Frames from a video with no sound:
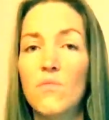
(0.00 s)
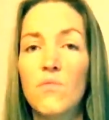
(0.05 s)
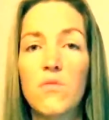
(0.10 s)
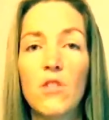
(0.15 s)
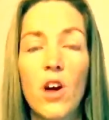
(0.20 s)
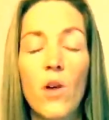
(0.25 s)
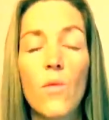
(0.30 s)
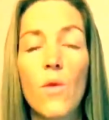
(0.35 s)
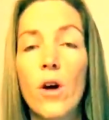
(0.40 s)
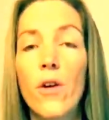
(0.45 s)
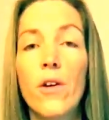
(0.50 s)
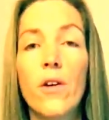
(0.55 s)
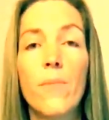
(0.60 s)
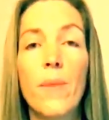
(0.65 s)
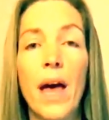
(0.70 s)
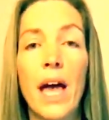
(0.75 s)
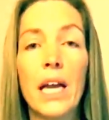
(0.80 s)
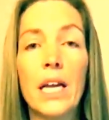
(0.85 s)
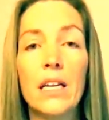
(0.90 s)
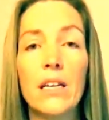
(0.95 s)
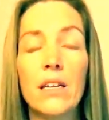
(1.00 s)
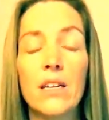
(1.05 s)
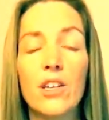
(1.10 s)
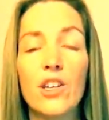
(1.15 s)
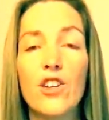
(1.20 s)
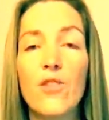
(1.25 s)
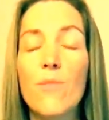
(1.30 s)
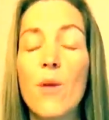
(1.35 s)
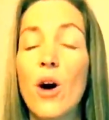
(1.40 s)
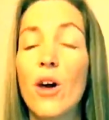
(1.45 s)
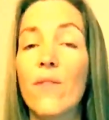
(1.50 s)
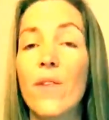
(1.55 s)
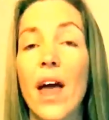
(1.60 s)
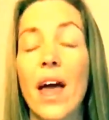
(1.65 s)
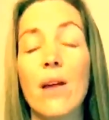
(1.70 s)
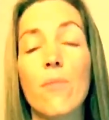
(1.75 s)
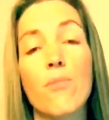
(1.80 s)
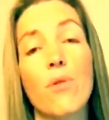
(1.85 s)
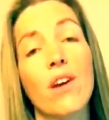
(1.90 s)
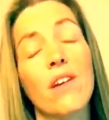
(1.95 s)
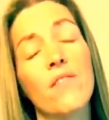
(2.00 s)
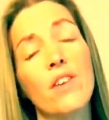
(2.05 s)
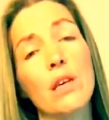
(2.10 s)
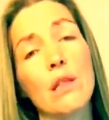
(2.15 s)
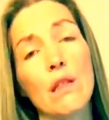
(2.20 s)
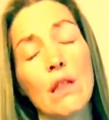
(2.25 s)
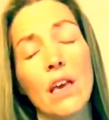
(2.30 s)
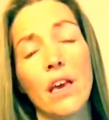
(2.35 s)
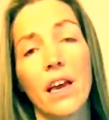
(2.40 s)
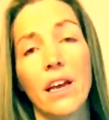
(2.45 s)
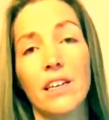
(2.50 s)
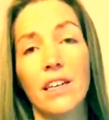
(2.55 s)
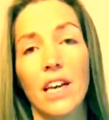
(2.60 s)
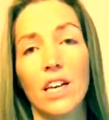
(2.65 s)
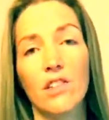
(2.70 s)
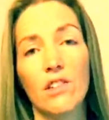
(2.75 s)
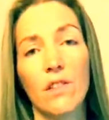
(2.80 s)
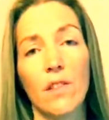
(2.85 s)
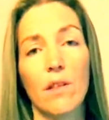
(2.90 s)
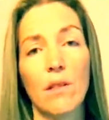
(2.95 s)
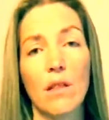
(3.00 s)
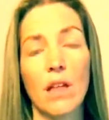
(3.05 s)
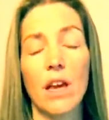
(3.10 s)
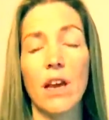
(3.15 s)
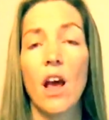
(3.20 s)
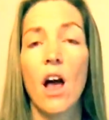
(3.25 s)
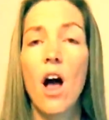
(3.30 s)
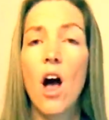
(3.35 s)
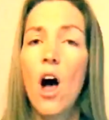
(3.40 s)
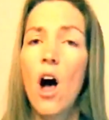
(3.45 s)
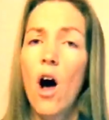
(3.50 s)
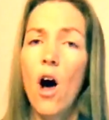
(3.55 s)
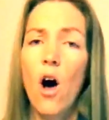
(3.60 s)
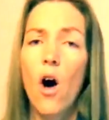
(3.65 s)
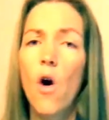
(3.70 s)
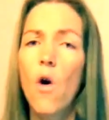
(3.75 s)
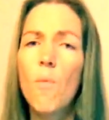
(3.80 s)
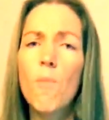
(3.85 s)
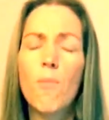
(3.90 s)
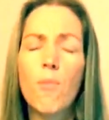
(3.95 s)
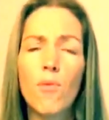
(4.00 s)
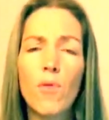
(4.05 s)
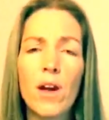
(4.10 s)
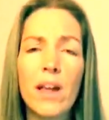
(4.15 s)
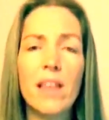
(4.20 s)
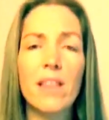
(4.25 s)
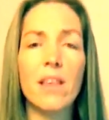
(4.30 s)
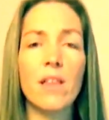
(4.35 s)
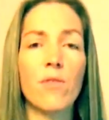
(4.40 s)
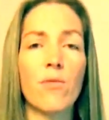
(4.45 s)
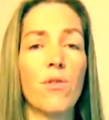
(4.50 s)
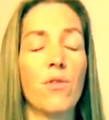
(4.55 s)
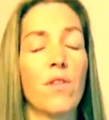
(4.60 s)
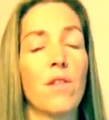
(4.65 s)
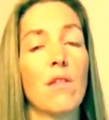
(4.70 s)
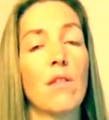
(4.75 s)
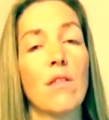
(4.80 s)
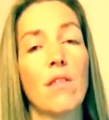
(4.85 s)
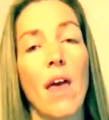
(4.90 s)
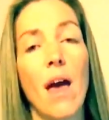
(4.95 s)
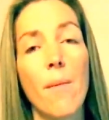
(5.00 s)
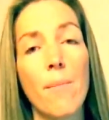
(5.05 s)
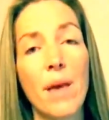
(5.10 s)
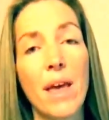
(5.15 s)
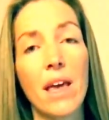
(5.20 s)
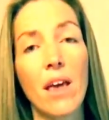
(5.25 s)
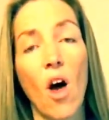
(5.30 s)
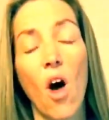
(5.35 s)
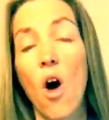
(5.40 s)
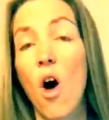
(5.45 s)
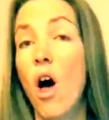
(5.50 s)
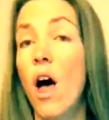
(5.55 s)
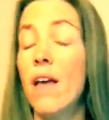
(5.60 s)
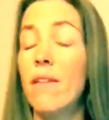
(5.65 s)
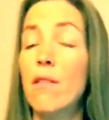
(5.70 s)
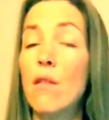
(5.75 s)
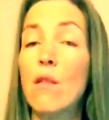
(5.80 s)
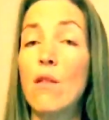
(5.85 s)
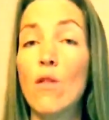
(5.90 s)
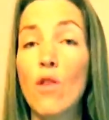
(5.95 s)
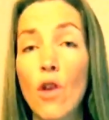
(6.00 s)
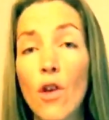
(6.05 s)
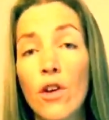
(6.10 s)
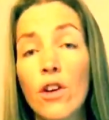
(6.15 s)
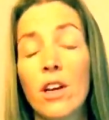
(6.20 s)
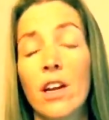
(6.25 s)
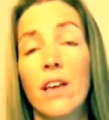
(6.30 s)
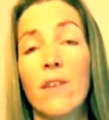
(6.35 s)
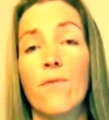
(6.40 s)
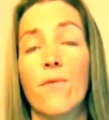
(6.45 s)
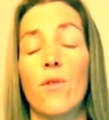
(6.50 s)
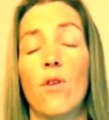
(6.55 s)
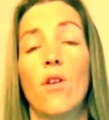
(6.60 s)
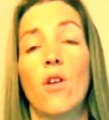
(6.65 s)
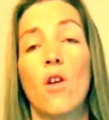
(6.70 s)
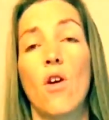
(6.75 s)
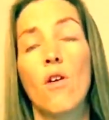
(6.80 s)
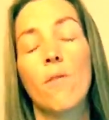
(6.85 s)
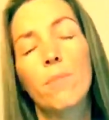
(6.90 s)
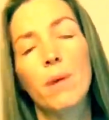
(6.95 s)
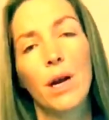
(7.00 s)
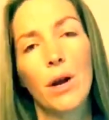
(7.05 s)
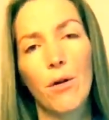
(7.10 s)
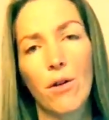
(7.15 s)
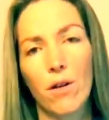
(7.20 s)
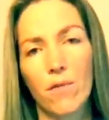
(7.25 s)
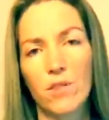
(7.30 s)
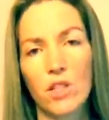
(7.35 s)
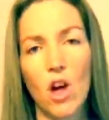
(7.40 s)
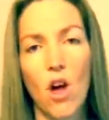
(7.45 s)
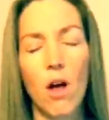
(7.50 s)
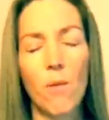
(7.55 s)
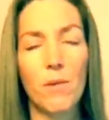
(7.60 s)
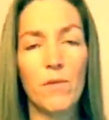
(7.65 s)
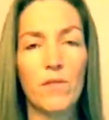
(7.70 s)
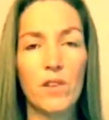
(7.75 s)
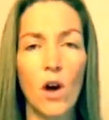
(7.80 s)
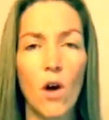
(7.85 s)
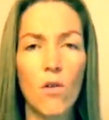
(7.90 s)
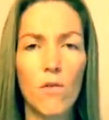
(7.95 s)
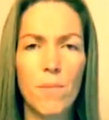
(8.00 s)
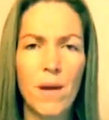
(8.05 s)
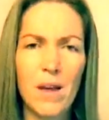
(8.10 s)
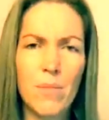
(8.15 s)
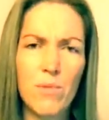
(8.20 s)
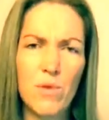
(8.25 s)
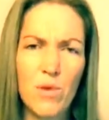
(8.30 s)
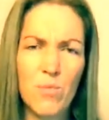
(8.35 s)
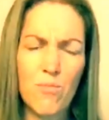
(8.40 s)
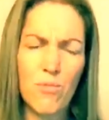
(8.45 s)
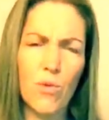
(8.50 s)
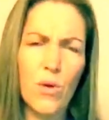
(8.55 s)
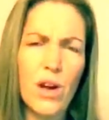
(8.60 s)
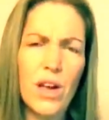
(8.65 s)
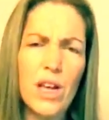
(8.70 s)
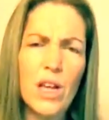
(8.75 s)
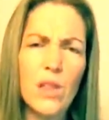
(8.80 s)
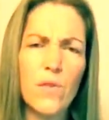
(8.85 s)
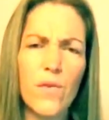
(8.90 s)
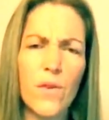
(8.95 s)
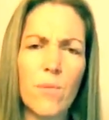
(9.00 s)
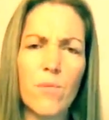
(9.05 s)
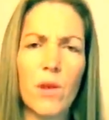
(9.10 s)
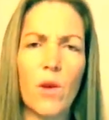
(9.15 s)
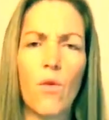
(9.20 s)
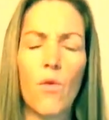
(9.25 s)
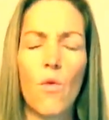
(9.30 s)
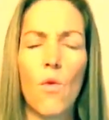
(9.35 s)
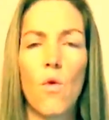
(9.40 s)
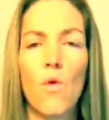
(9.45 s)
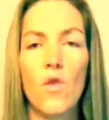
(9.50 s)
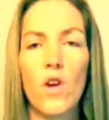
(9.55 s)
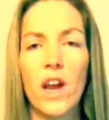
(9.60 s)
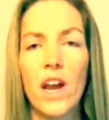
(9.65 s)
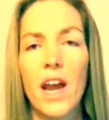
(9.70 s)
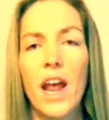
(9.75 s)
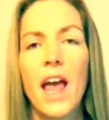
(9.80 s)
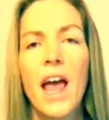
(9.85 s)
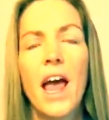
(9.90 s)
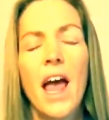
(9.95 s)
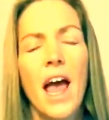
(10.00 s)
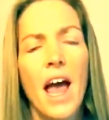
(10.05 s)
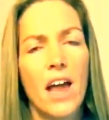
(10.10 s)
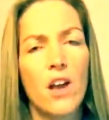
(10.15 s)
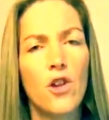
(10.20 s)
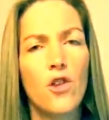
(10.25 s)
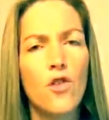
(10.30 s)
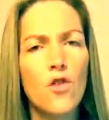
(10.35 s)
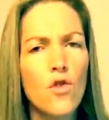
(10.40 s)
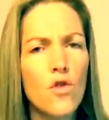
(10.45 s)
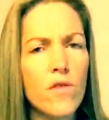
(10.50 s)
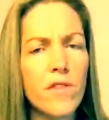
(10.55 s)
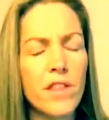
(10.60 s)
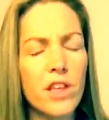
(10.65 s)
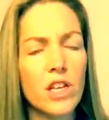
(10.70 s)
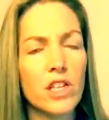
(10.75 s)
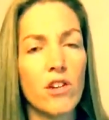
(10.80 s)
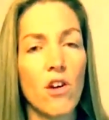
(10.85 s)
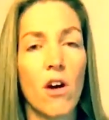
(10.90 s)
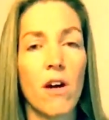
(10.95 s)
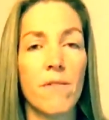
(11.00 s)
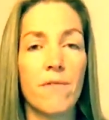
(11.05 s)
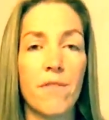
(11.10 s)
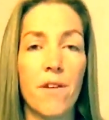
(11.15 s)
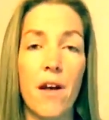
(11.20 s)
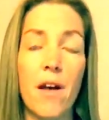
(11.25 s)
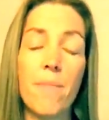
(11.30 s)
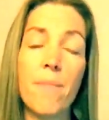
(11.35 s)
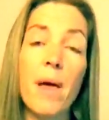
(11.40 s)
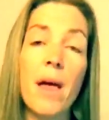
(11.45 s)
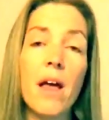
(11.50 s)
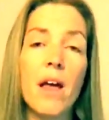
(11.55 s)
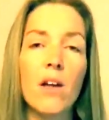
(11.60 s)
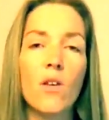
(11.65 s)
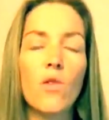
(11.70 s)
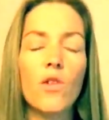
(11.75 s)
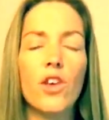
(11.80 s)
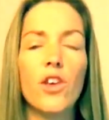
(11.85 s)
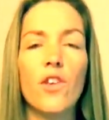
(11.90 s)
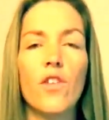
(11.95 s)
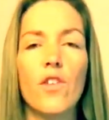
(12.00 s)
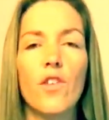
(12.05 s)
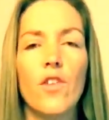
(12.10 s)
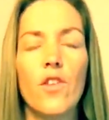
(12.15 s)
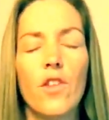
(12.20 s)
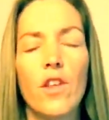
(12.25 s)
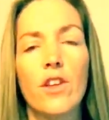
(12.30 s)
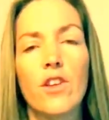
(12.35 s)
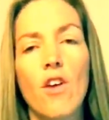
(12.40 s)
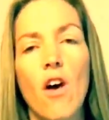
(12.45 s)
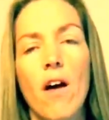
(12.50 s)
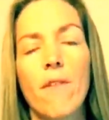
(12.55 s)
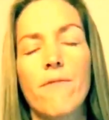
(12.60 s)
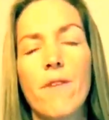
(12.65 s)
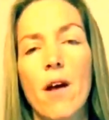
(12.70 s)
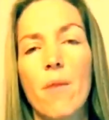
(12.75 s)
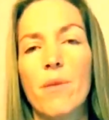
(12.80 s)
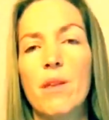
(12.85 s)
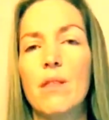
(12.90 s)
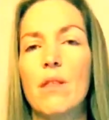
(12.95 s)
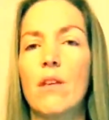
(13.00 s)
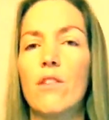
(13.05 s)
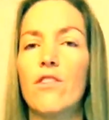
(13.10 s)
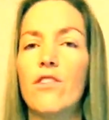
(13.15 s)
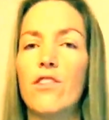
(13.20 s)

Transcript: Don't worry about it. You might have had a previous singing teacher that said, oh, breathing through the stomach. I certainly for a long period of time have told people to breathe from the groin and use your diaphragm. Look, the diaphragm is a